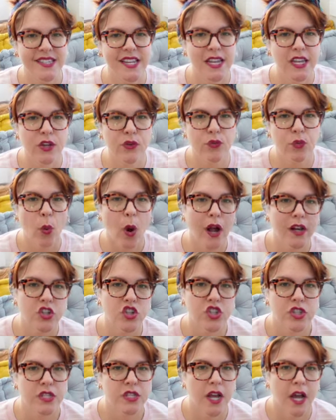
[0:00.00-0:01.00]
say you've
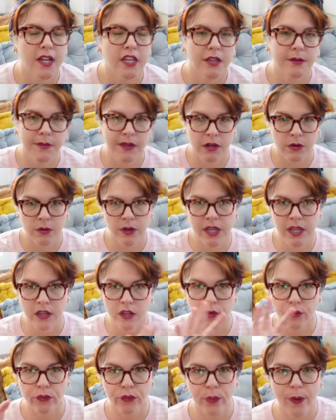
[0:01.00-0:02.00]
watched the documentary,
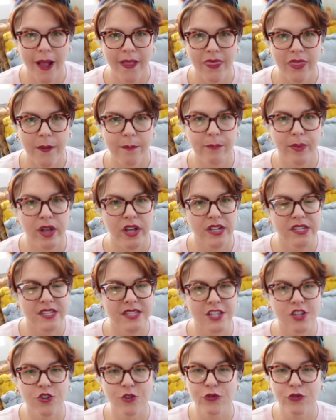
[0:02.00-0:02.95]
you've read the books,